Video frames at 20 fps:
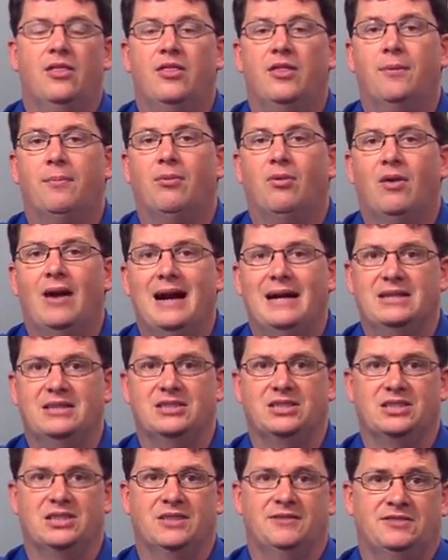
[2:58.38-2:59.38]
The
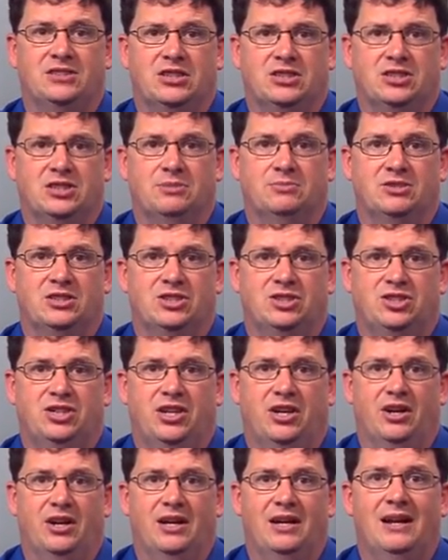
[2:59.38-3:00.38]
practice of systems
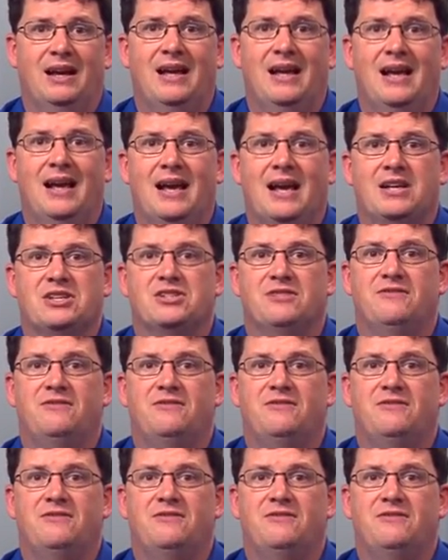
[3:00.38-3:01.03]
engineering has